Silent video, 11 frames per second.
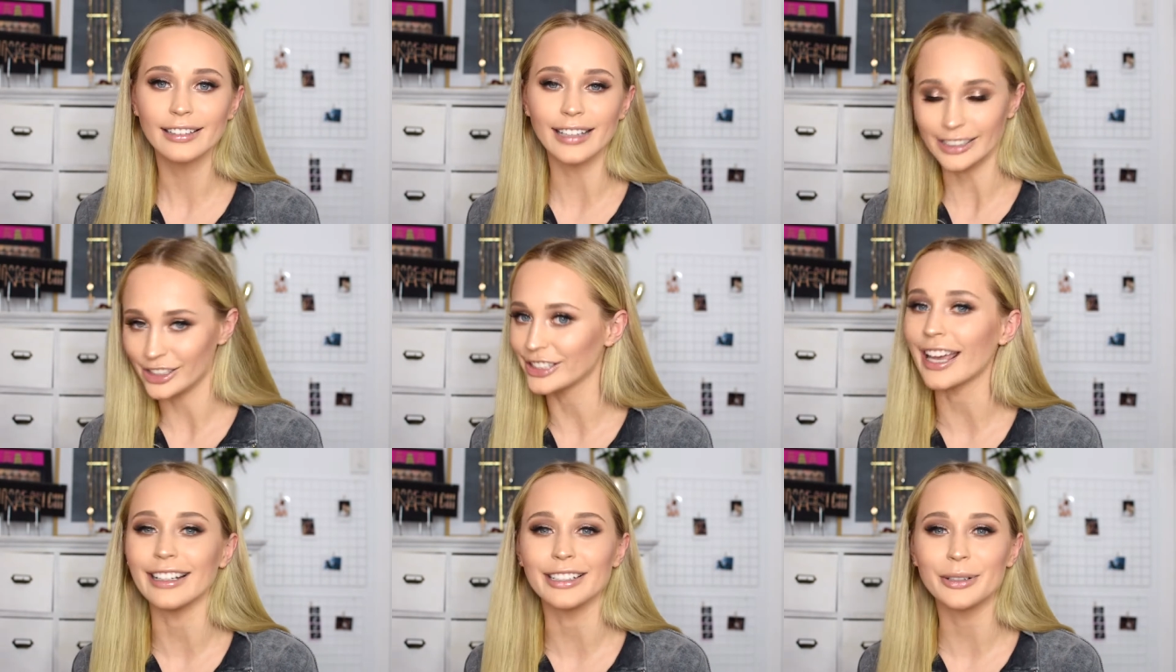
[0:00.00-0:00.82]
let's just
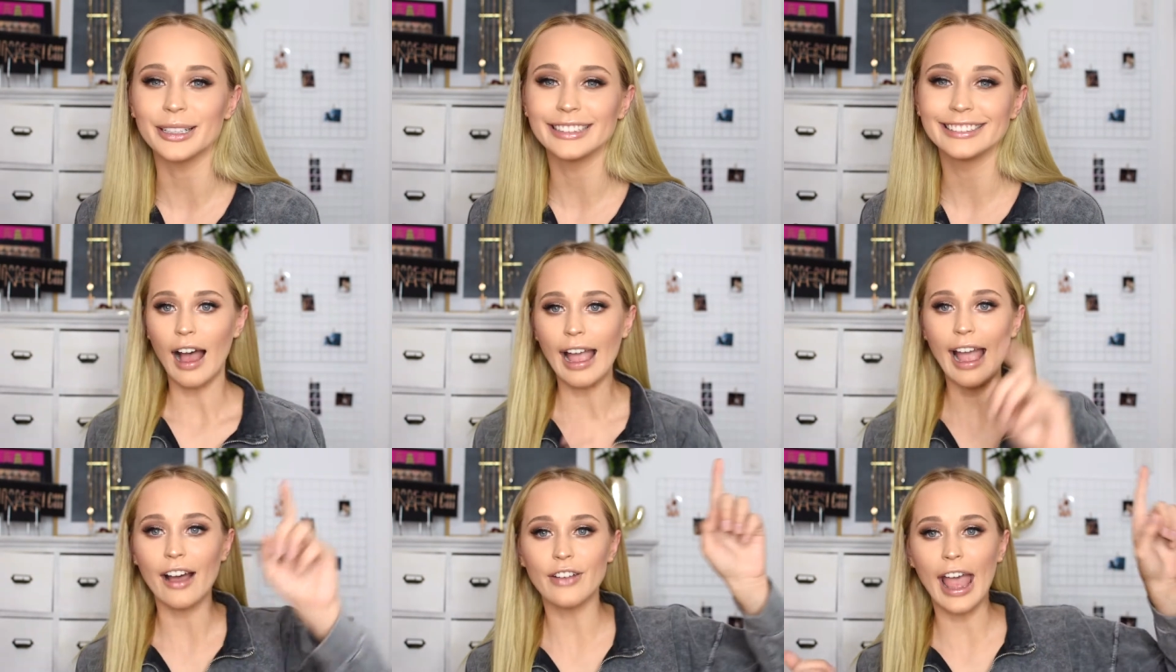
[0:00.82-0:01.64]
get into it. I
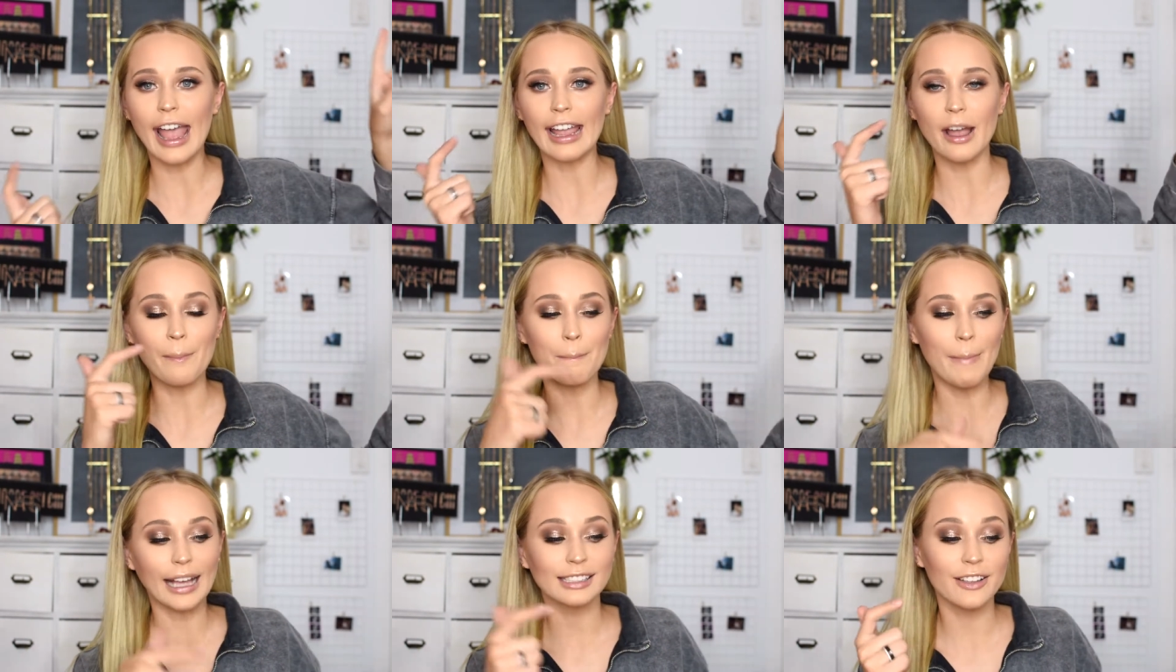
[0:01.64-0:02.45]
have a
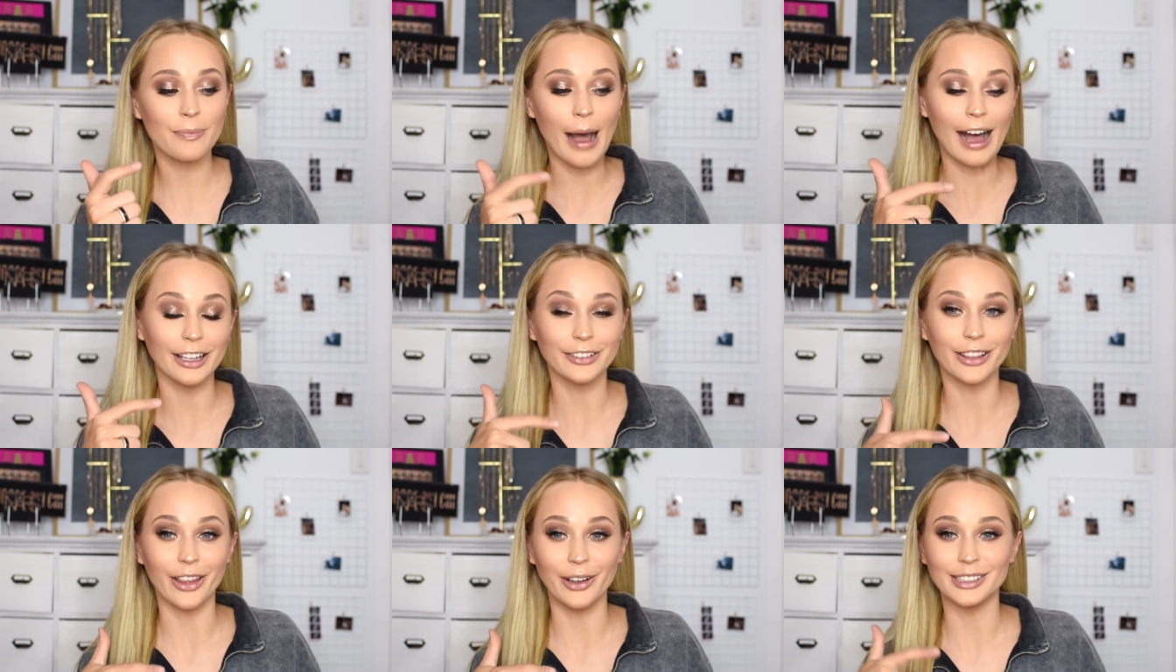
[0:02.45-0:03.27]
massive pile
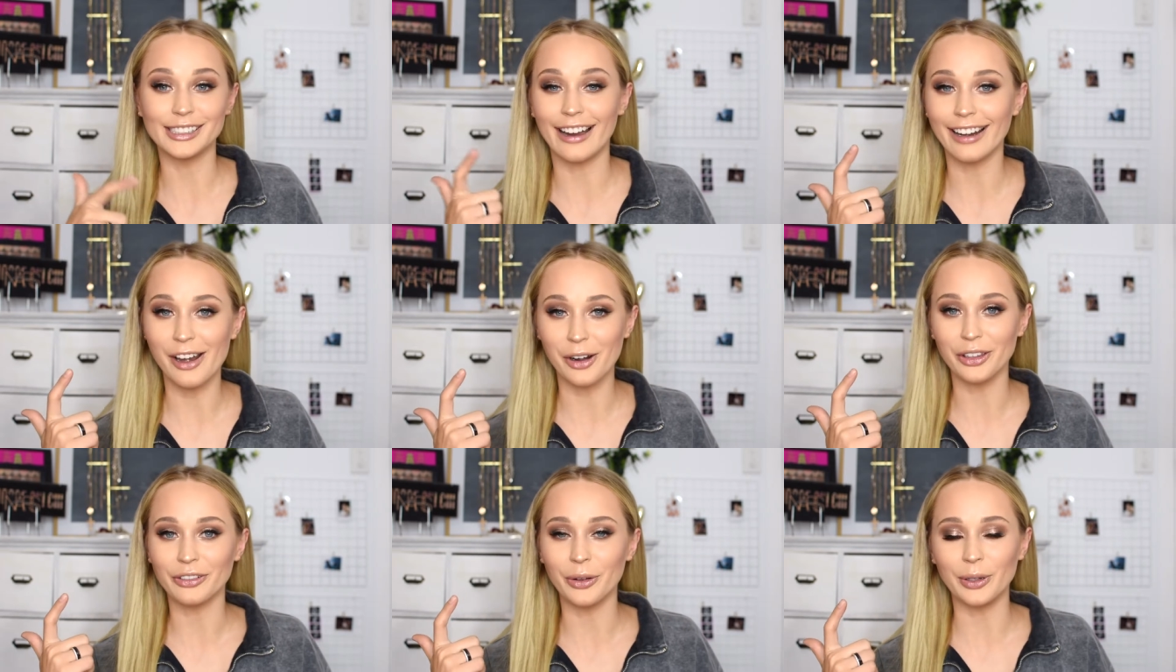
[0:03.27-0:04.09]
of clothes down here on
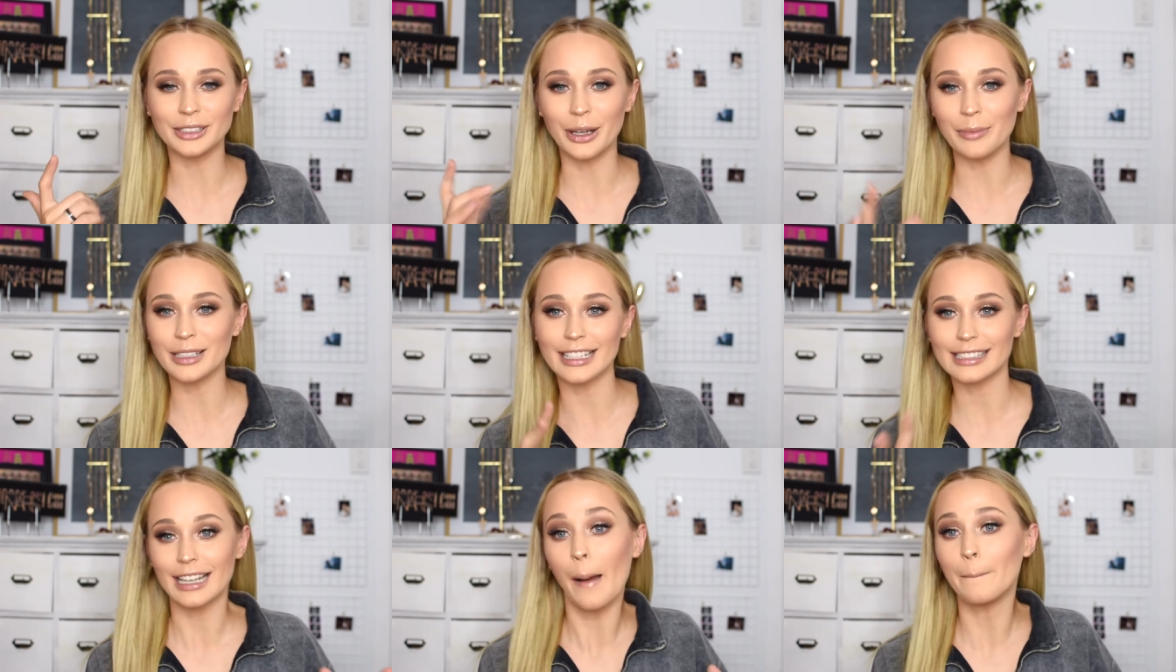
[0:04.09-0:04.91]
the floor so I'm just going
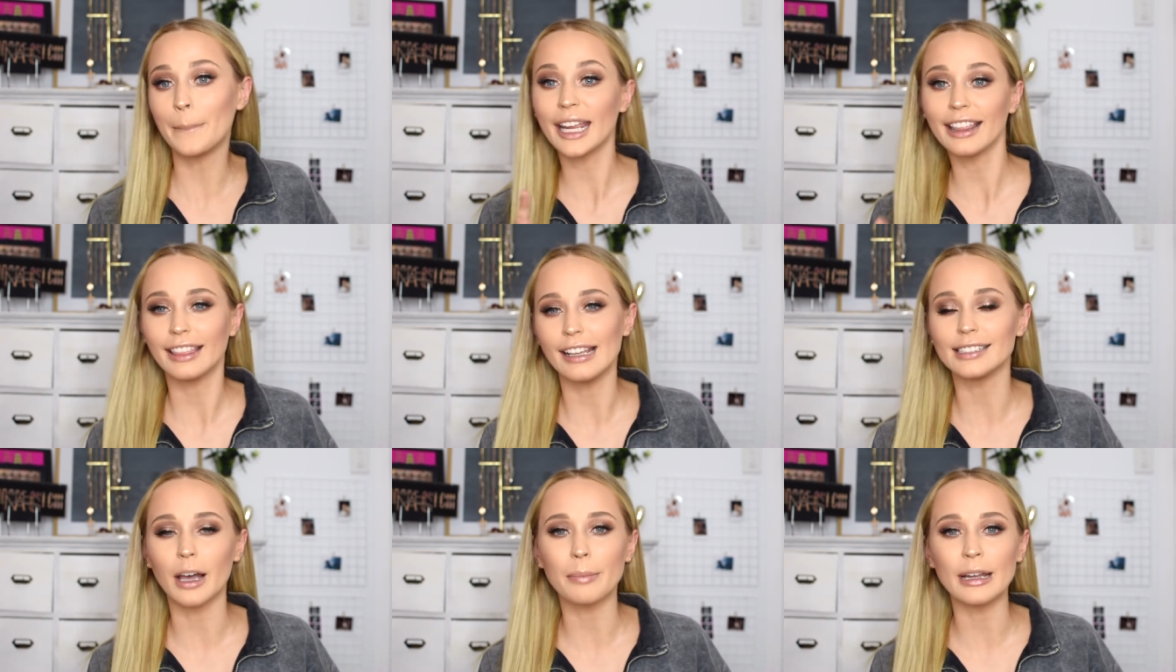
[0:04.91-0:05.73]
to start picking
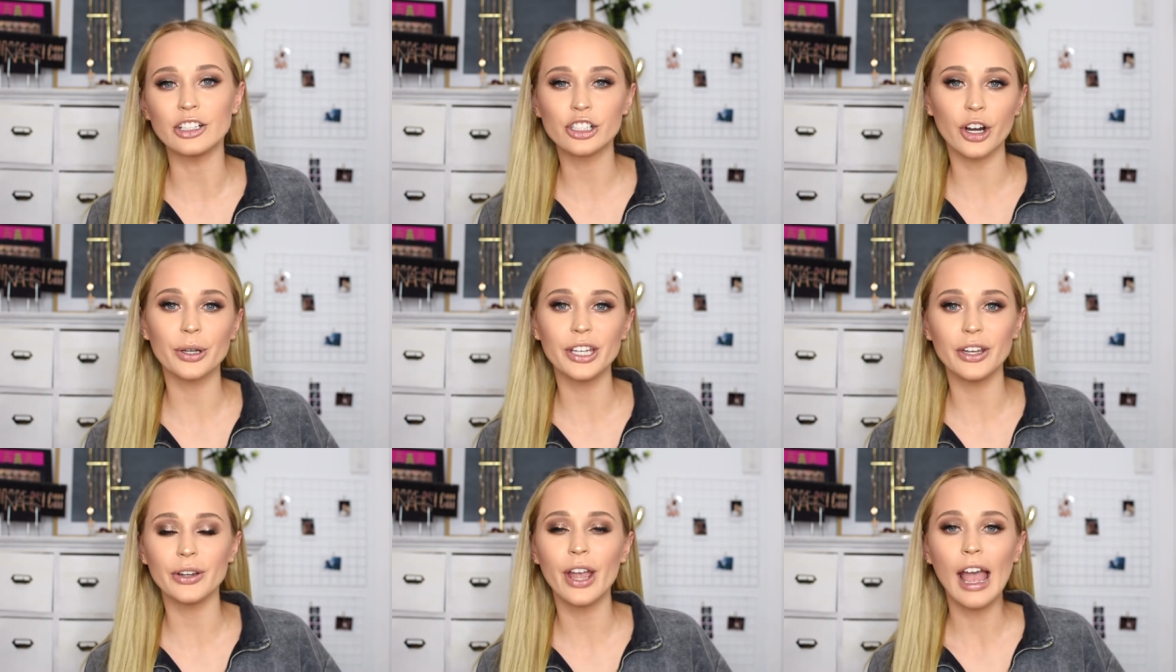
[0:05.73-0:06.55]
things up and showing
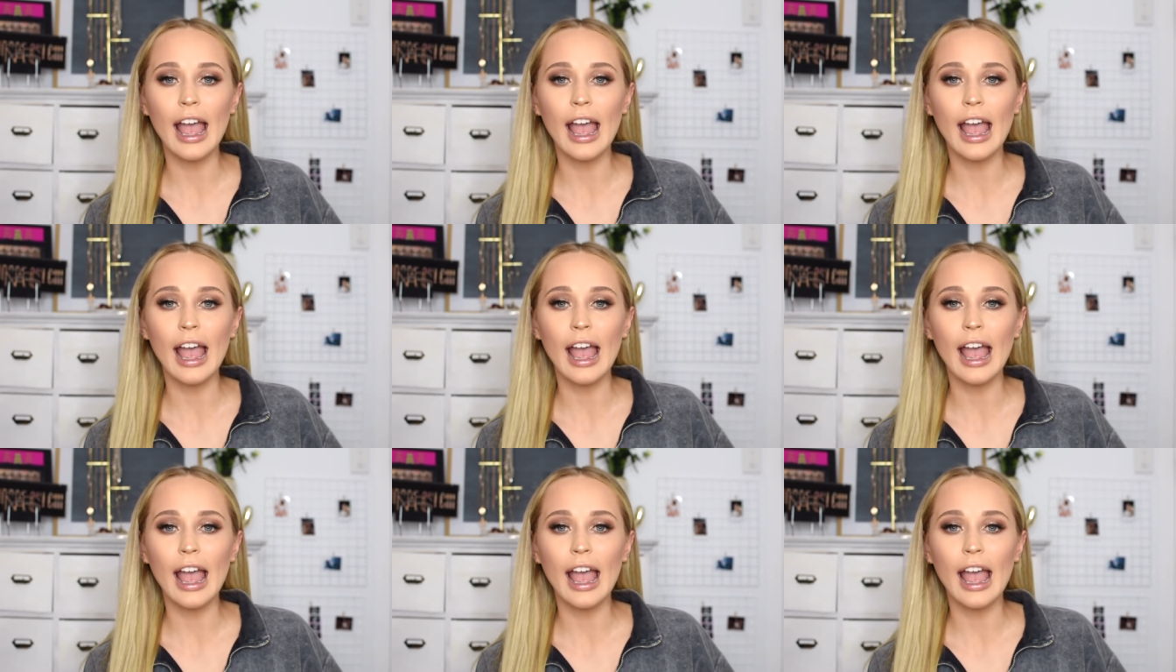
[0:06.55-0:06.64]
you